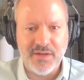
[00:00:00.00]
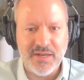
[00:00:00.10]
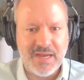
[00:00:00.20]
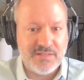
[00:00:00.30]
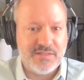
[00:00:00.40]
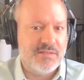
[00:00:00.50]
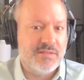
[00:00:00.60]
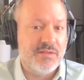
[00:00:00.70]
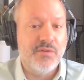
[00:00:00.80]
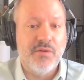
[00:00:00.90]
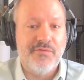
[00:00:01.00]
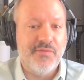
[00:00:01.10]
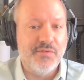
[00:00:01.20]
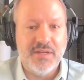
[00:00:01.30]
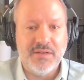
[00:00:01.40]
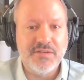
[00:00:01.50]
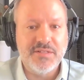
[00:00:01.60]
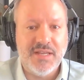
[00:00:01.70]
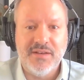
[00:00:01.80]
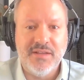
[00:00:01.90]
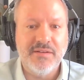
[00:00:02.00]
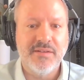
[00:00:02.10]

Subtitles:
and I still don't fully understand it.